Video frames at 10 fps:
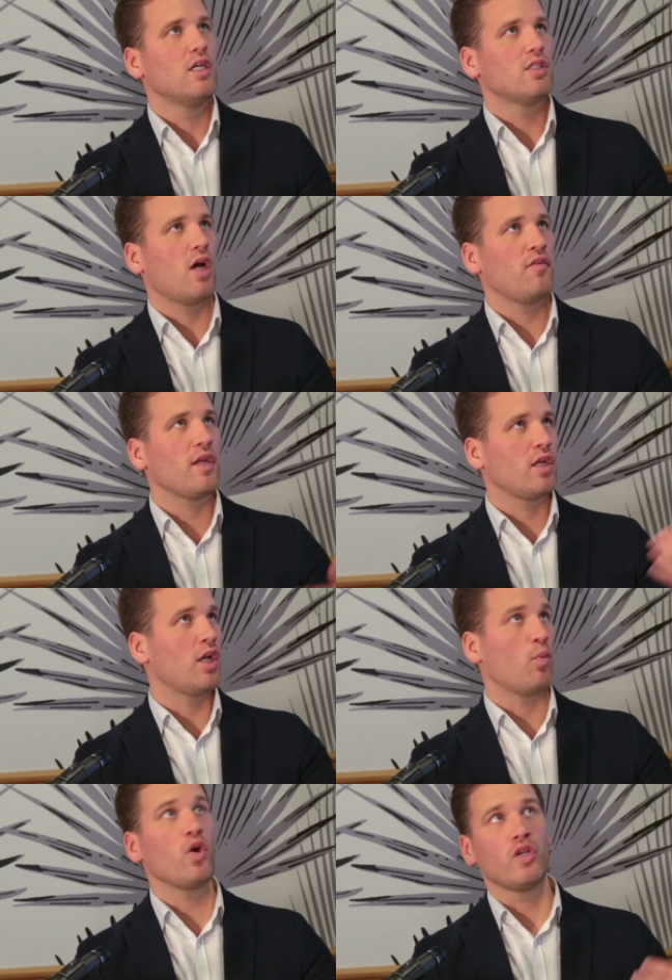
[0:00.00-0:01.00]
So I think, you
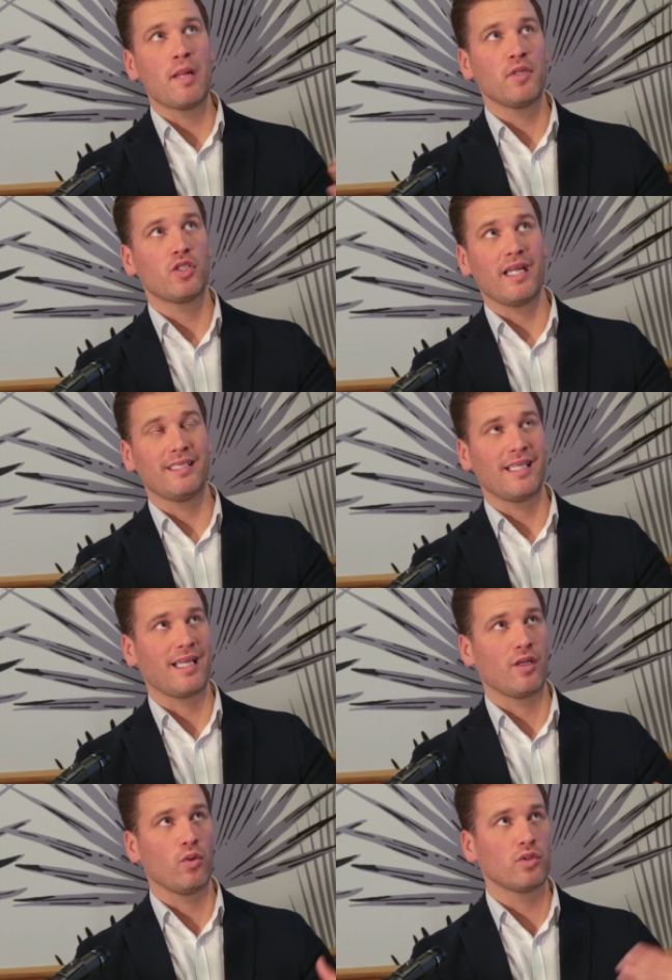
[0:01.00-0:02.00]
know, what you're
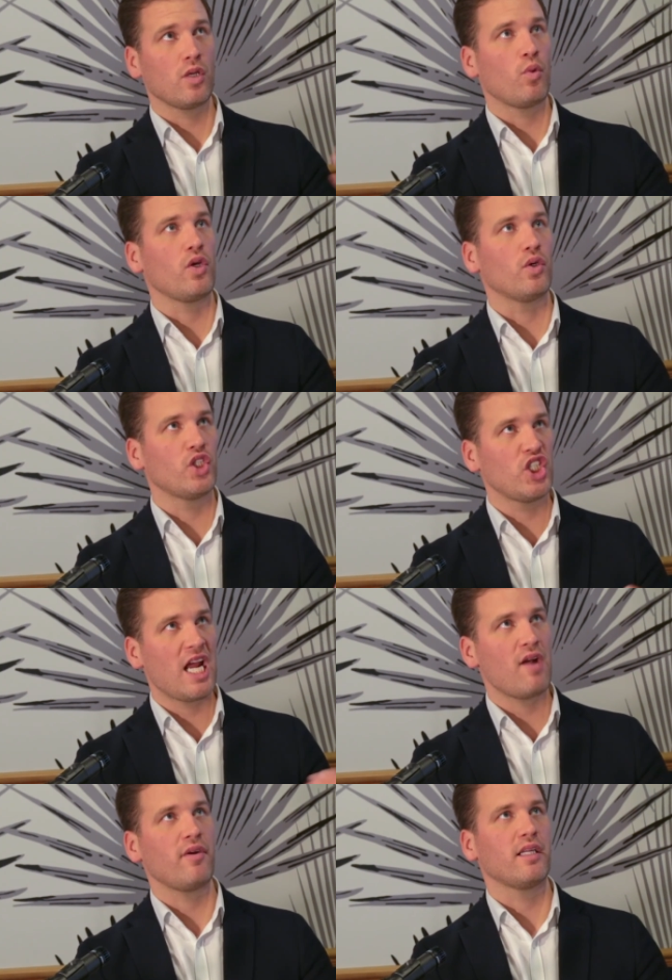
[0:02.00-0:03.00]
demonstrating and also what you're
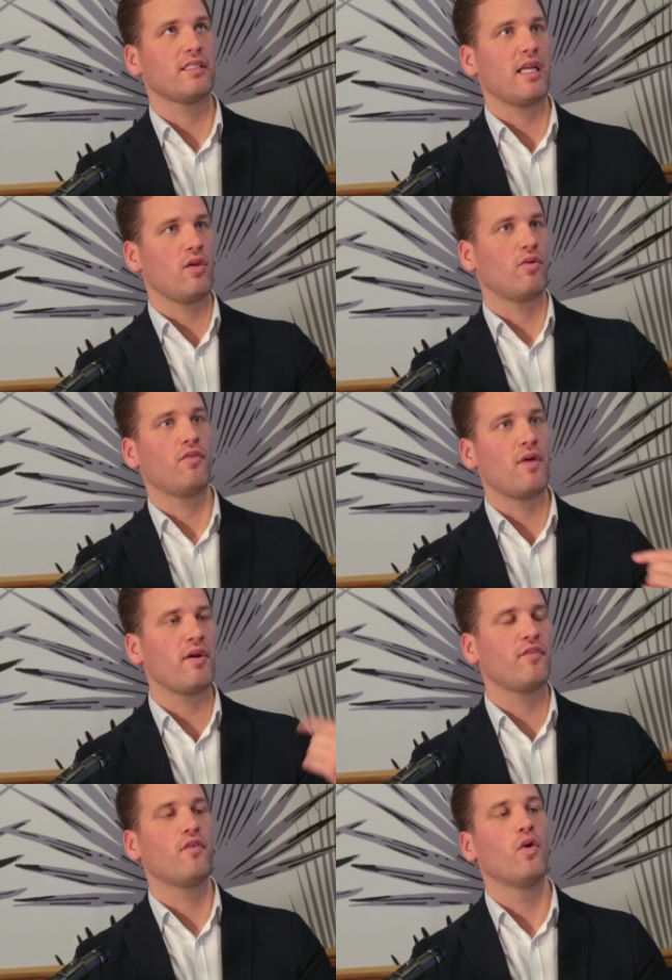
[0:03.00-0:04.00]
sharing is that you're
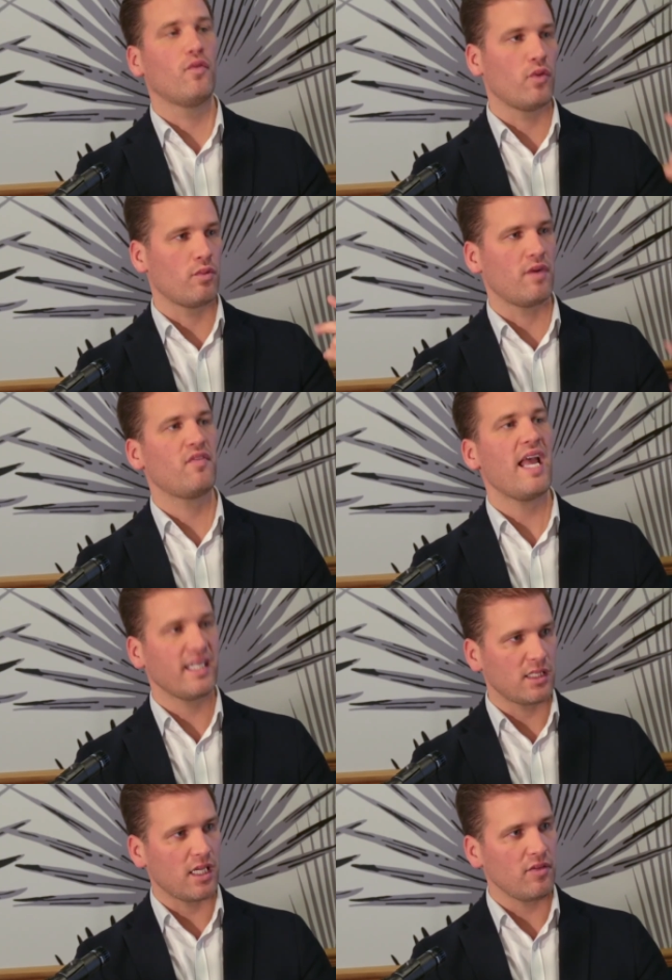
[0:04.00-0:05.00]
very thoughtful and
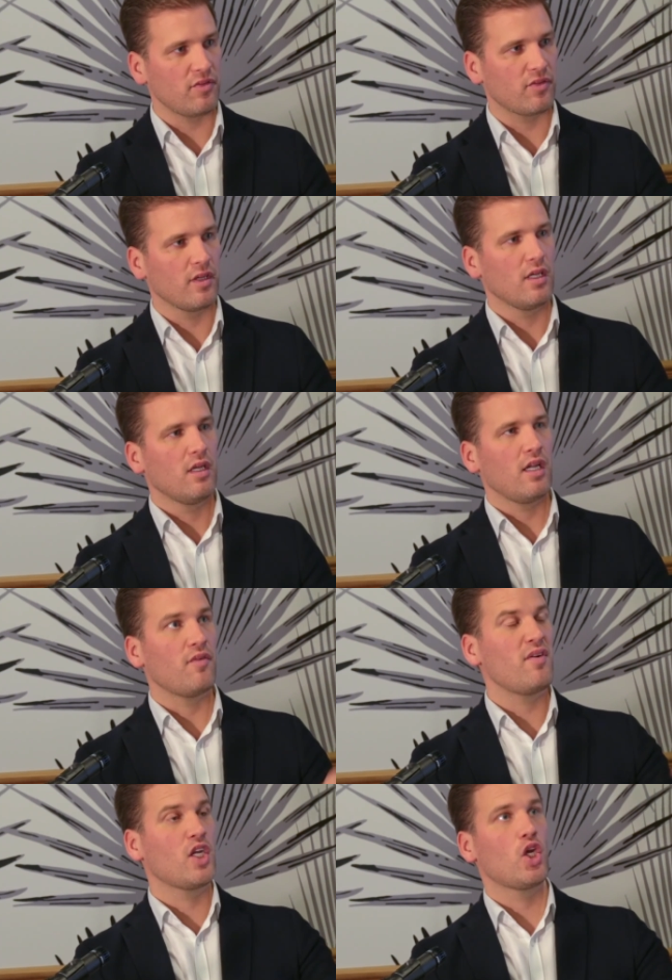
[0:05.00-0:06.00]
reflective.
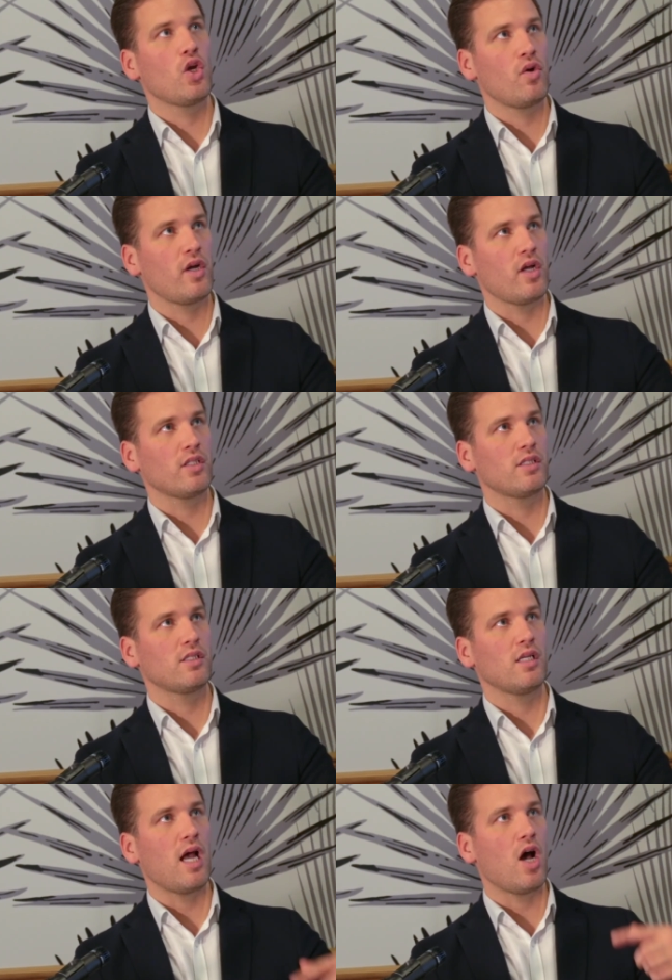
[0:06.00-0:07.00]
You're very
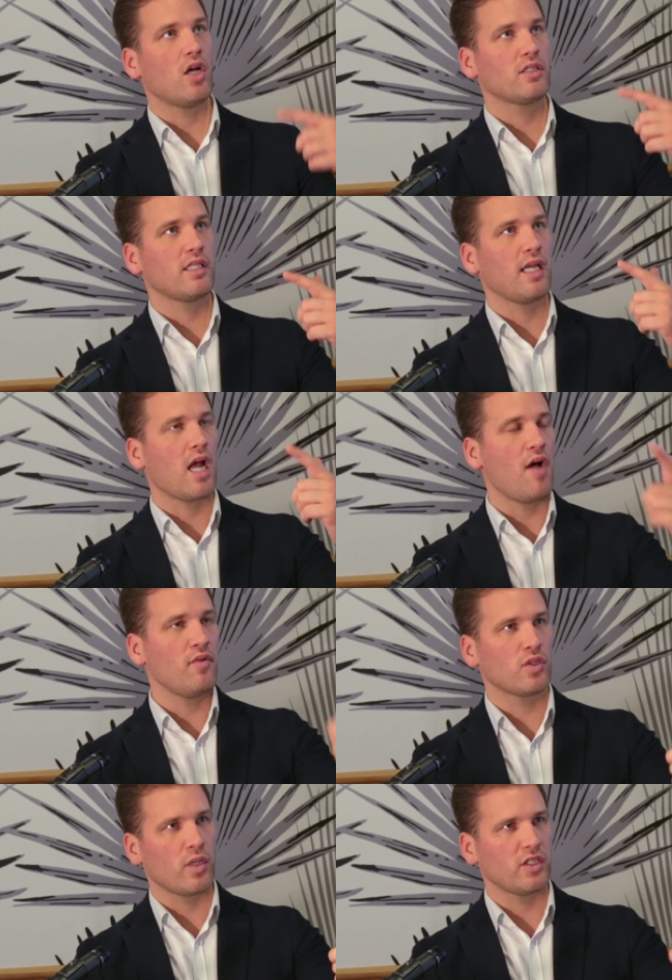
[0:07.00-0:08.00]
curious at asking
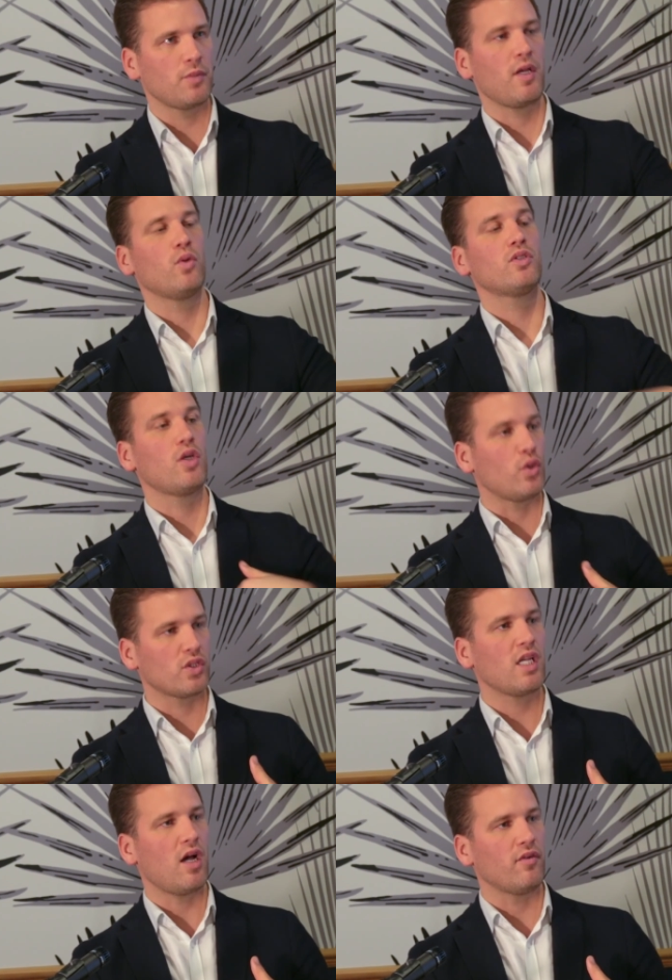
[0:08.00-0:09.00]
others questions, but also
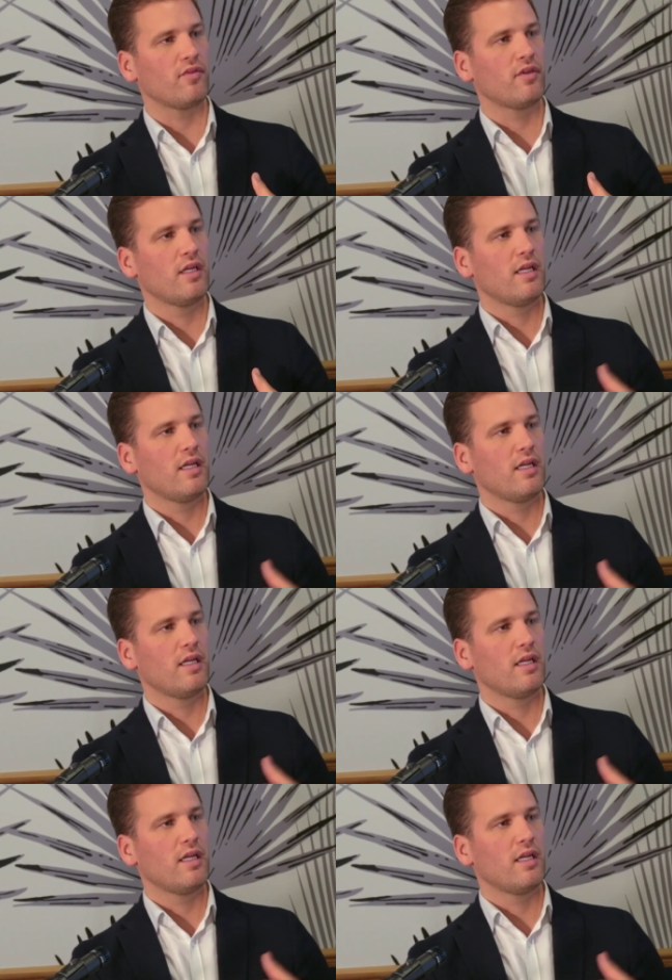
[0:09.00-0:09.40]
yourself.